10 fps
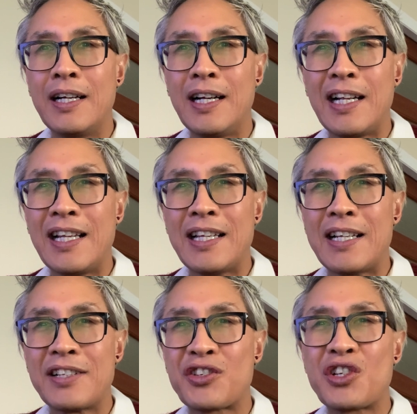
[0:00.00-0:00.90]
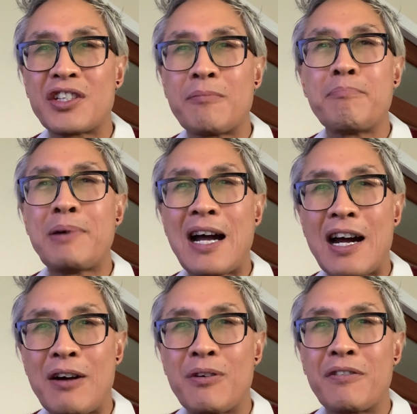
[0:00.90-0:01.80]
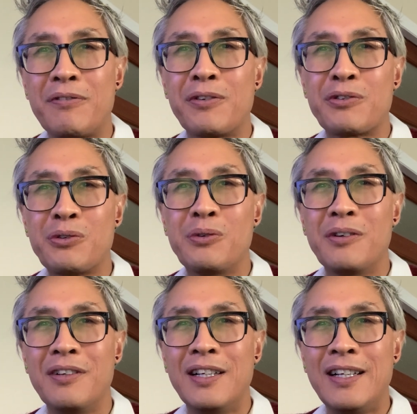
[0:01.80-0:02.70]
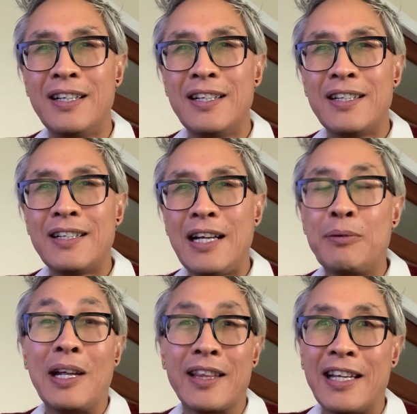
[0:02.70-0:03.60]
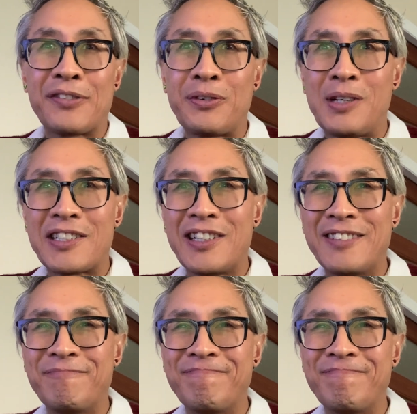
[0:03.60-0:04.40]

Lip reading: again, that is such a powerful tool. Anyway, thanks for watching.